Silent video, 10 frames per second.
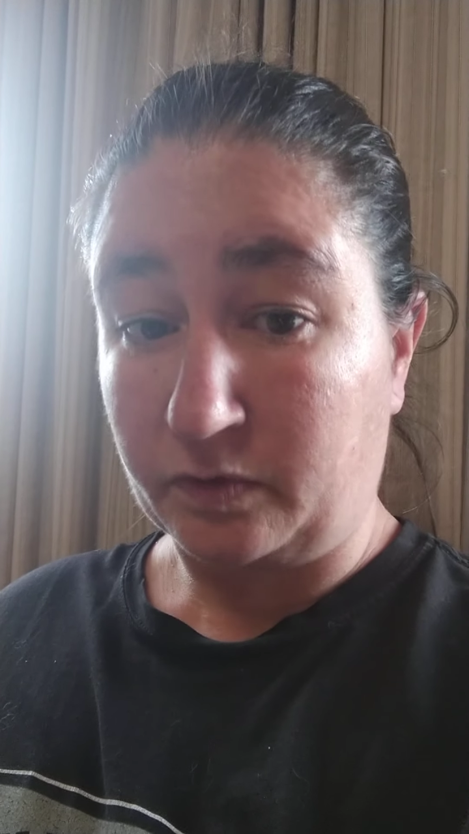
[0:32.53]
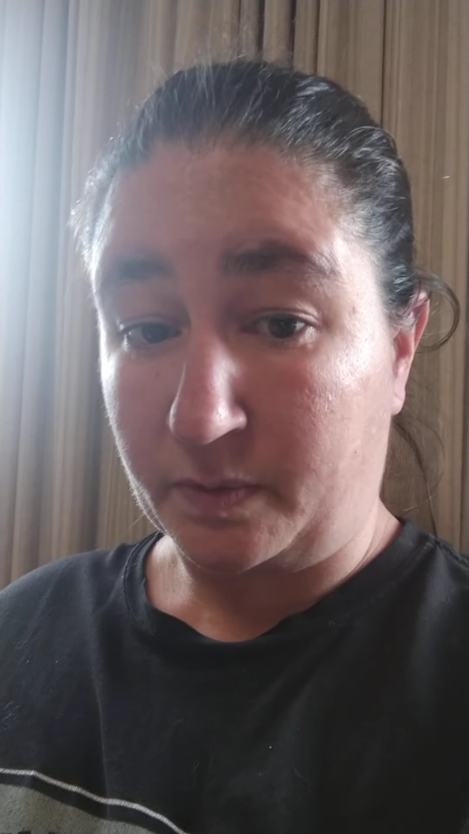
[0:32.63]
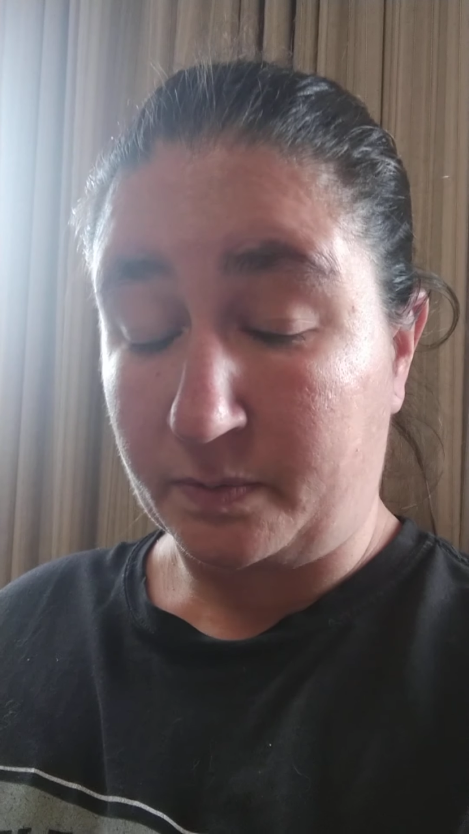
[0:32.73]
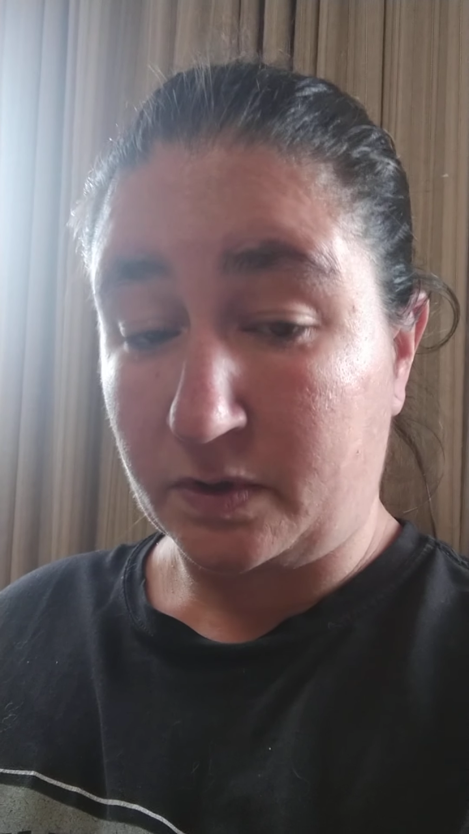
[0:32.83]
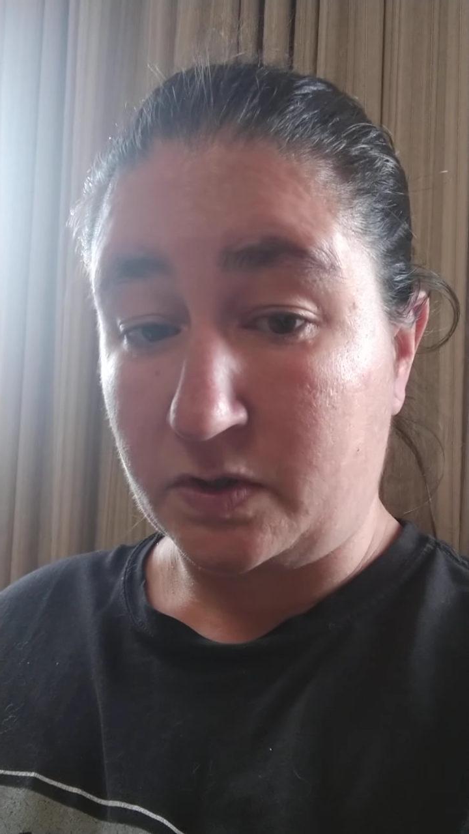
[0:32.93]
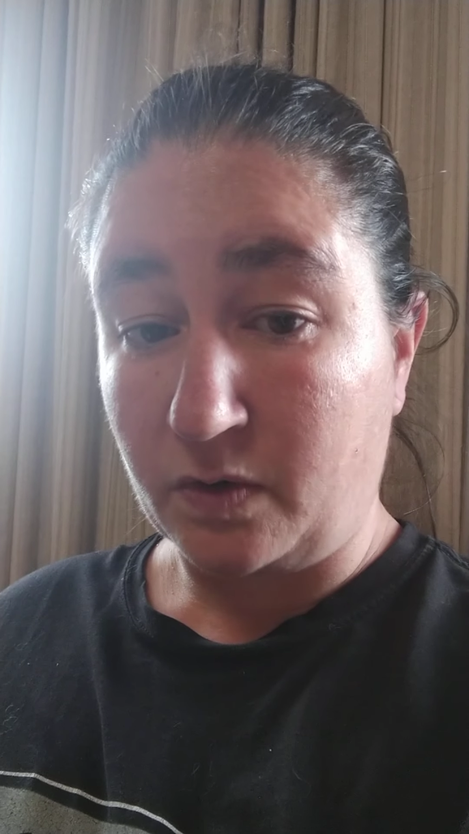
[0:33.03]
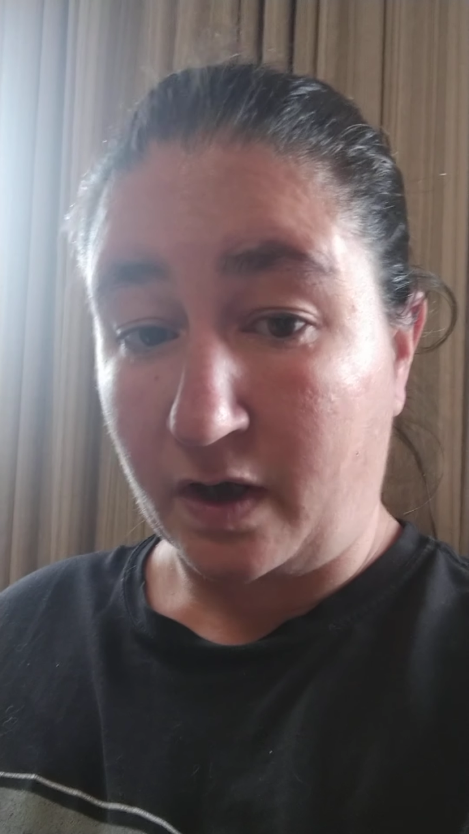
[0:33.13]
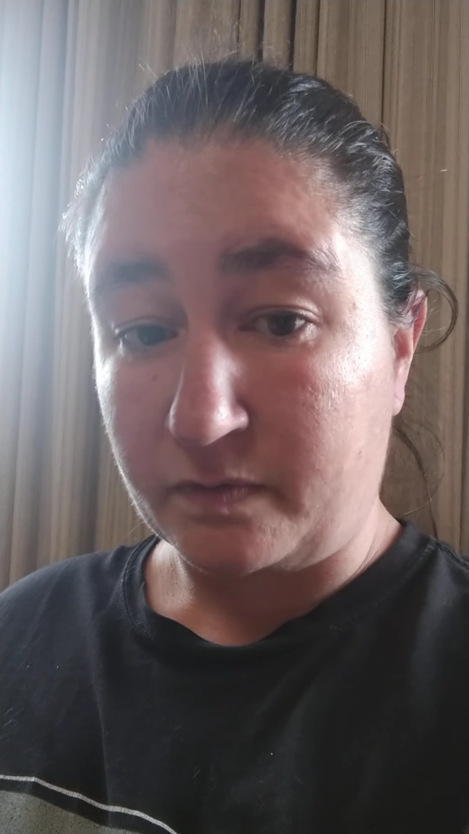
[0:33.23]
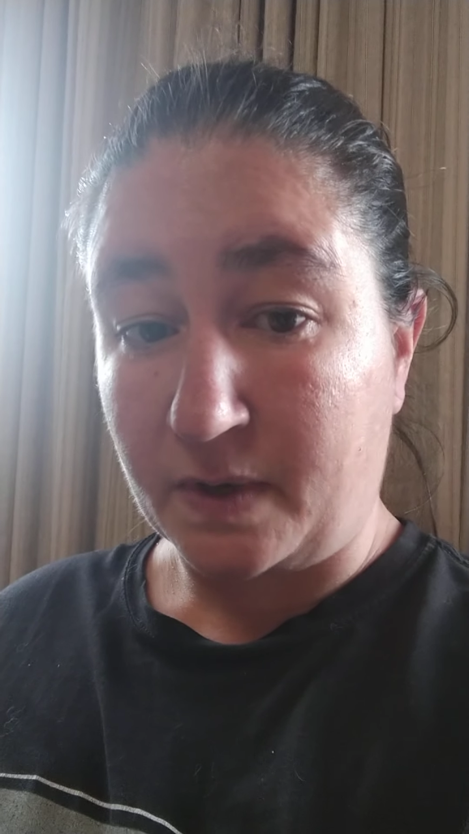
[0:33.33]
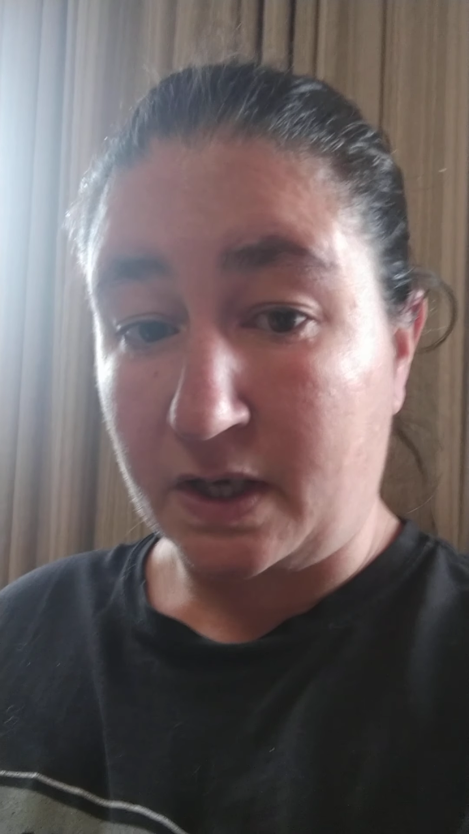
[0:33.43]
Remember, you
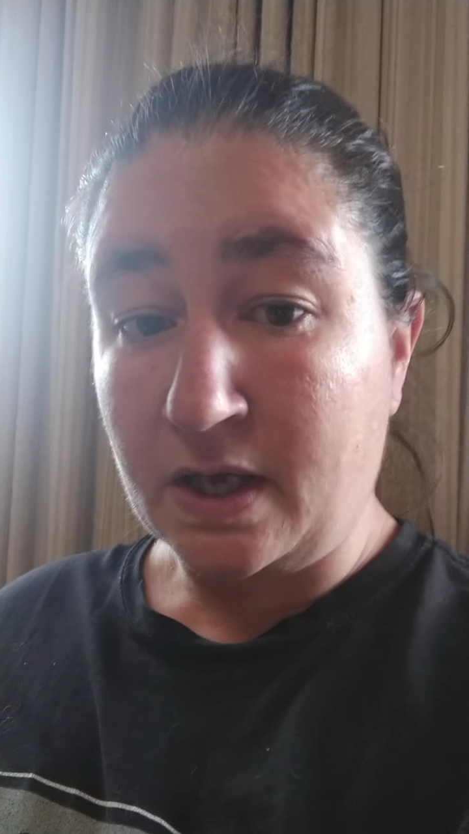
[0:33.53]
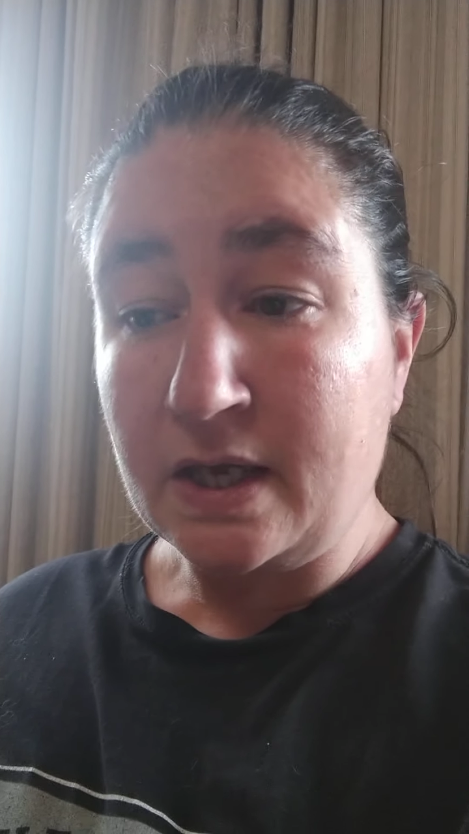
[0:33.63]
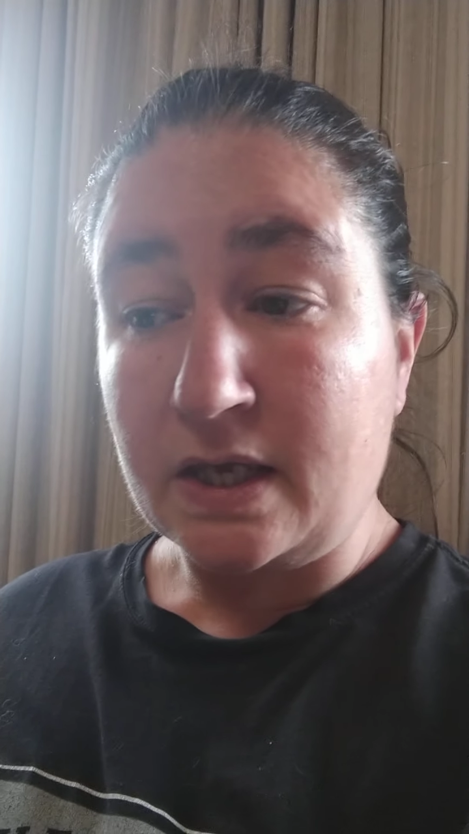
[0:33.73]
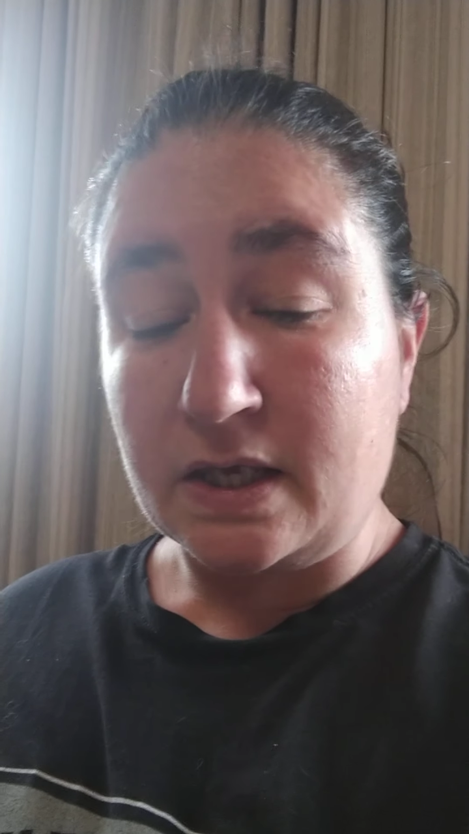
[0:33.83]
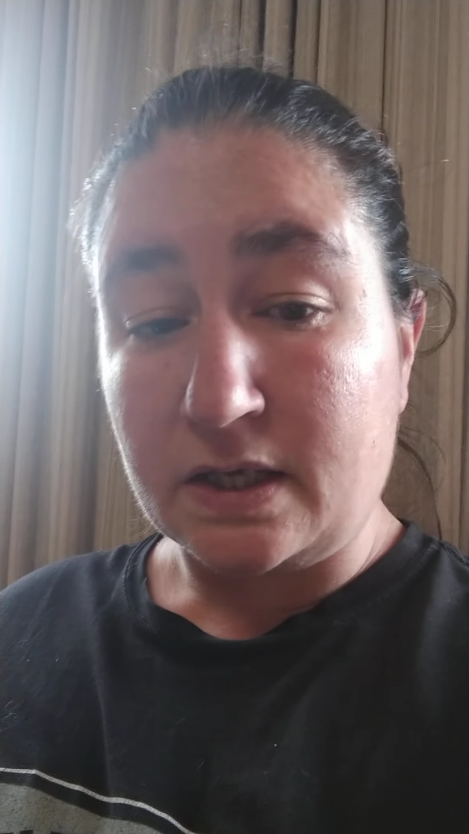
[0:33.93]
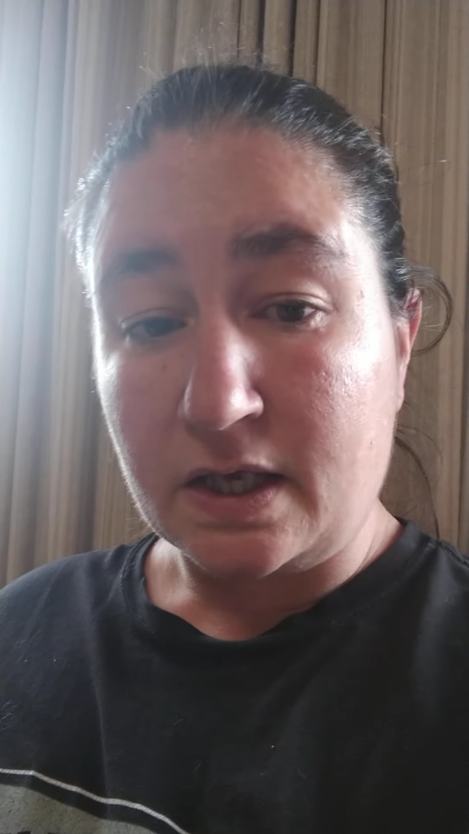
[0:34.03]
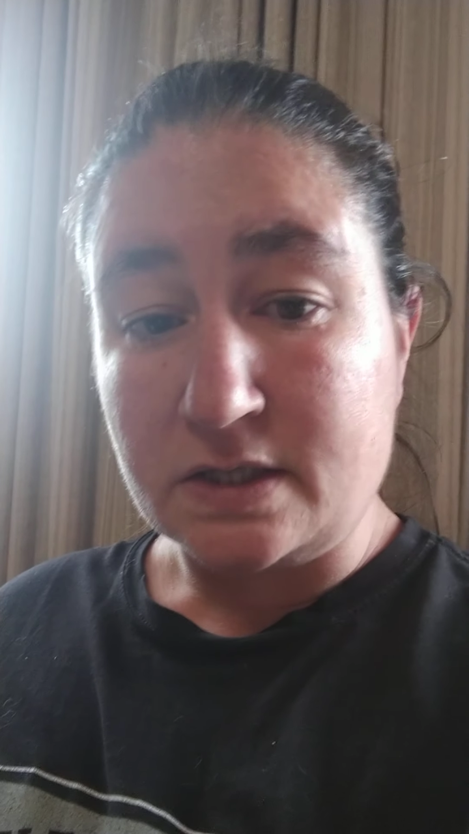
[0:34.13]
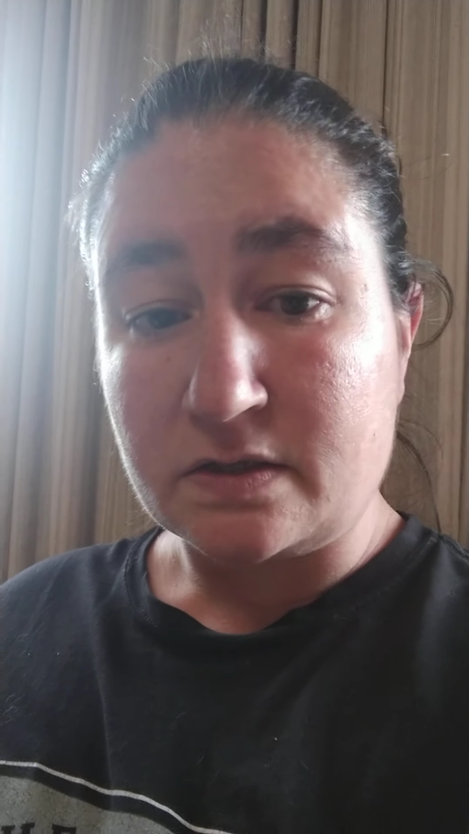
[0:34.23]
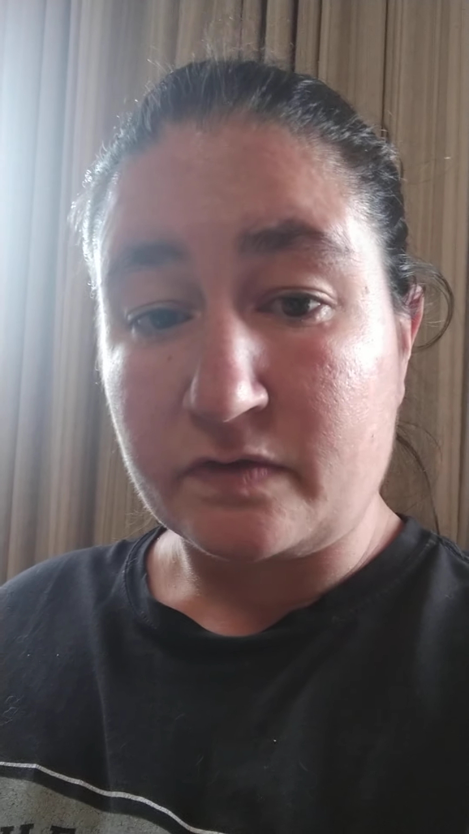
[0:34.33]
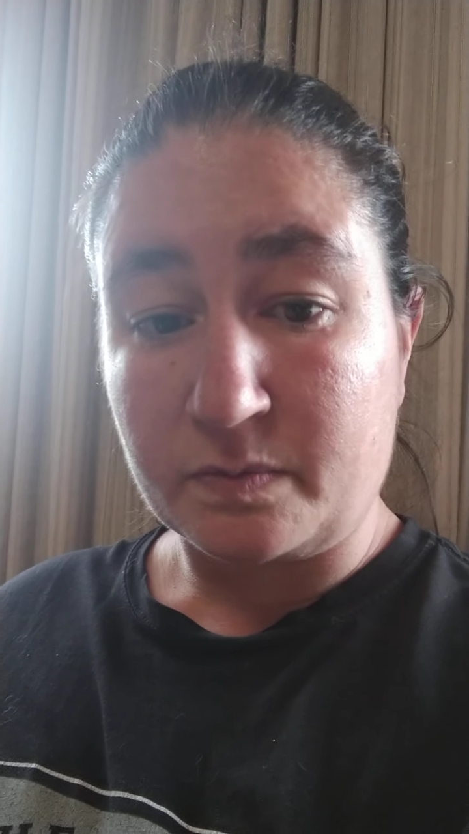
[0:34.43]
have my in
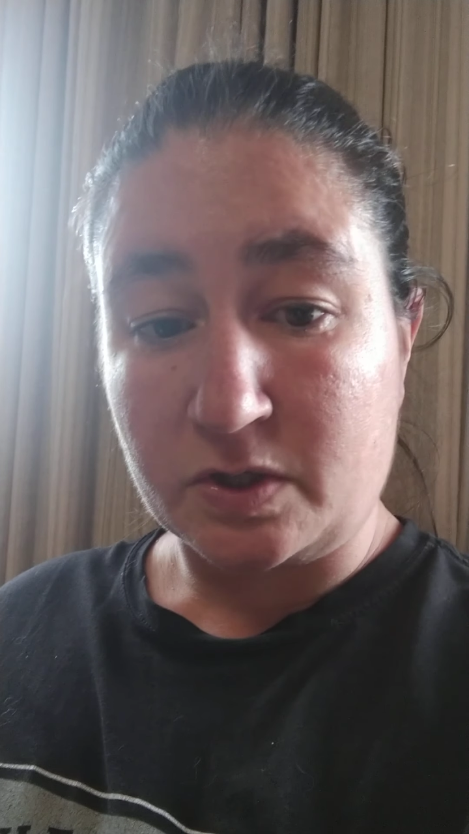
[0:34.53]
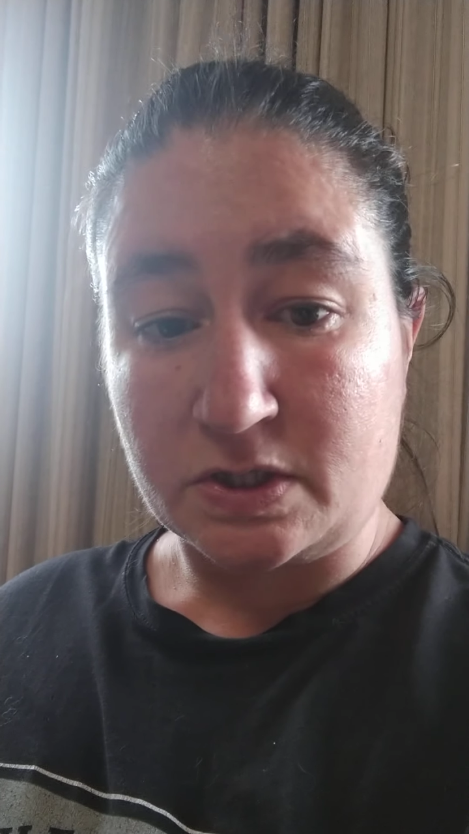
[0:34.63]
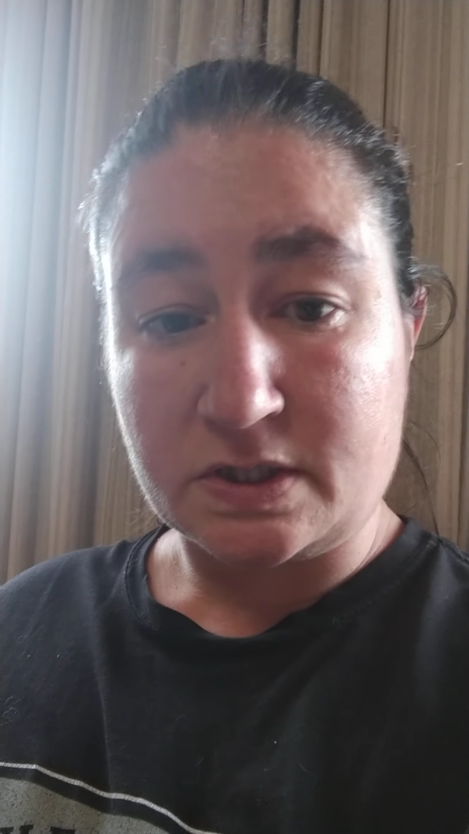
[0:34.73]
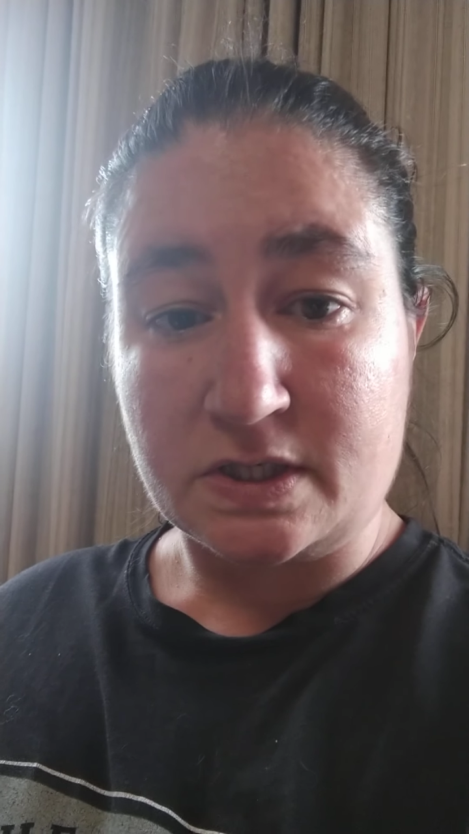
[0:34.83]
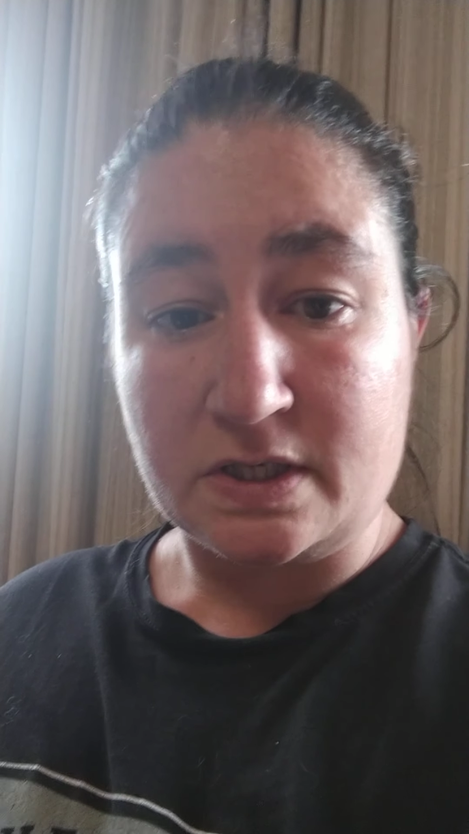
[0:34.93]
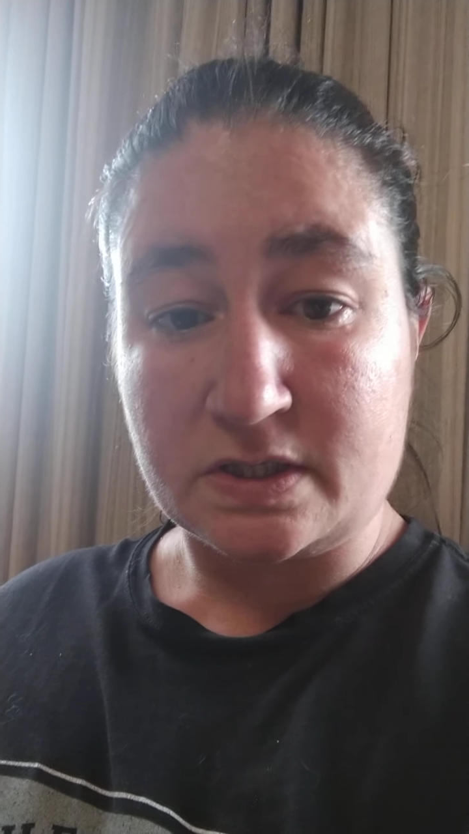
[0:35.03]
case of emergency